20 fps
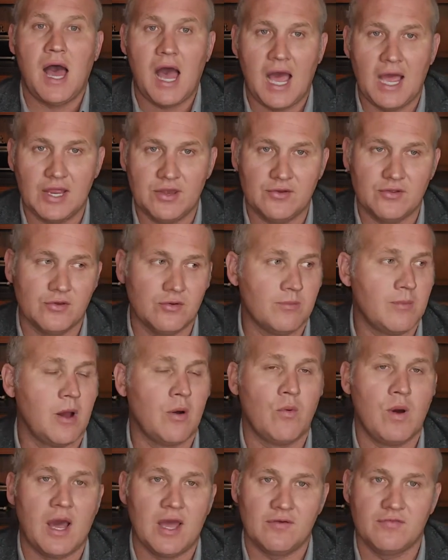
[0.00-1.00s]
I do. My
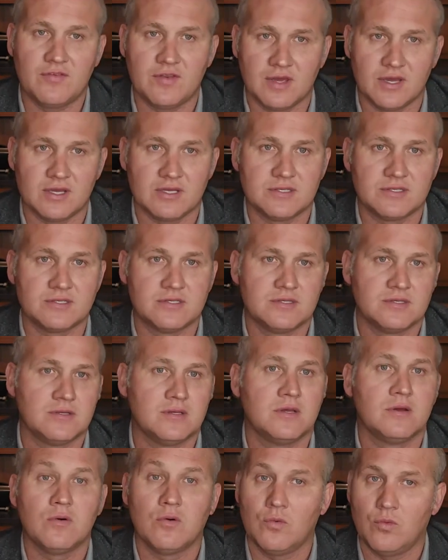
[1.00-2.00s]
wife does.
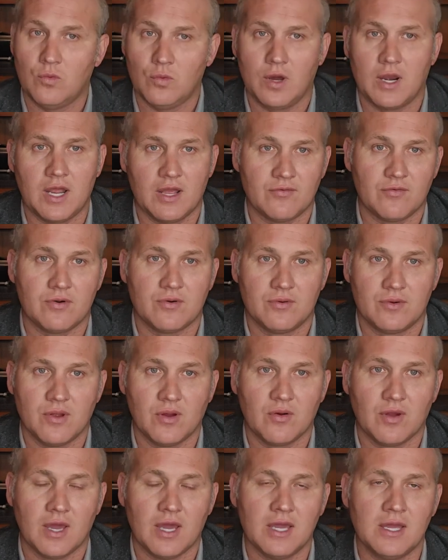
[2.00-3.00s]
Whatever.
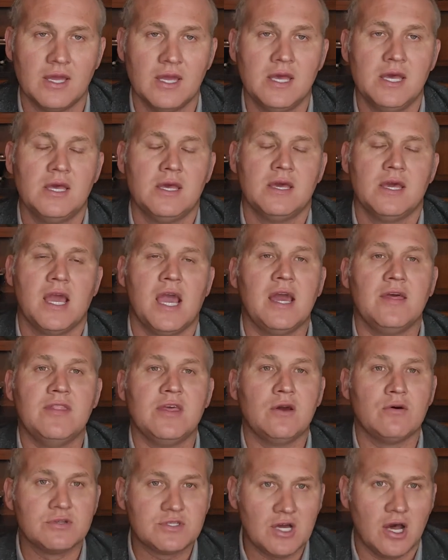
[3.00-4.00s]
Okay? And
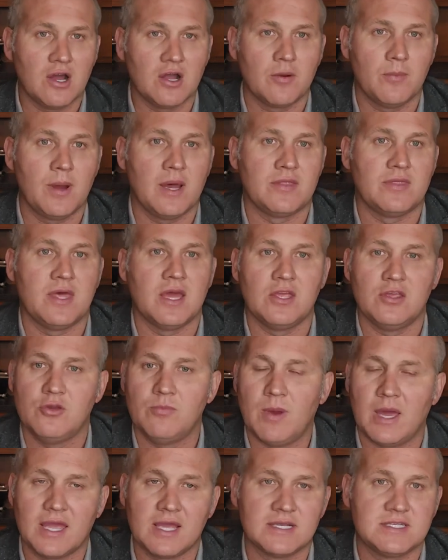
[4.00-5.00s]
you'll talk about that. You
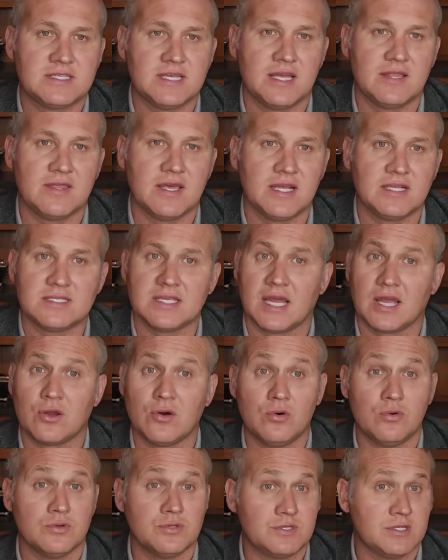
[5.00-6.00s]
may could say things like,
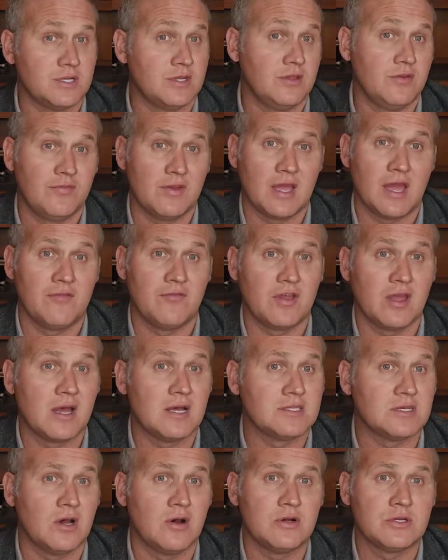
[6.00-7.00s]
cool, have you
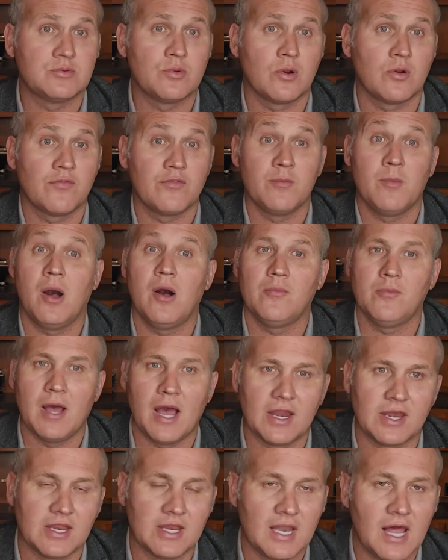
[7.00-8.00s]
guys always worked from home?
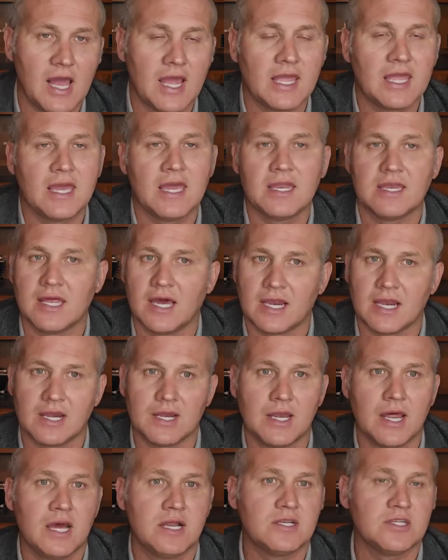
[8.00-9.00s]
How do you like it?
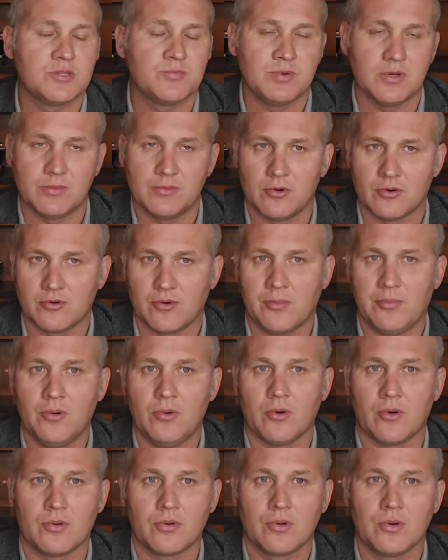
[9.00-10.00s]
Just build more
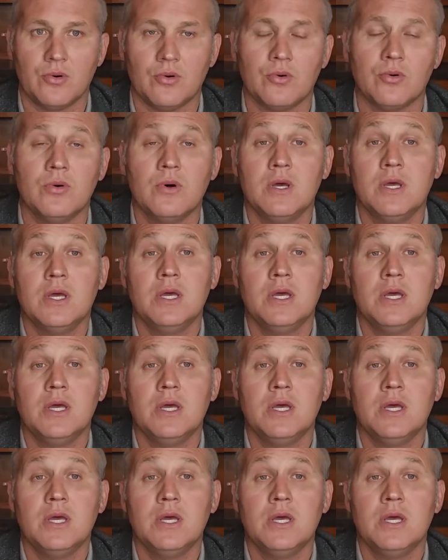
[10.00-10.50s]
rapport. Cool.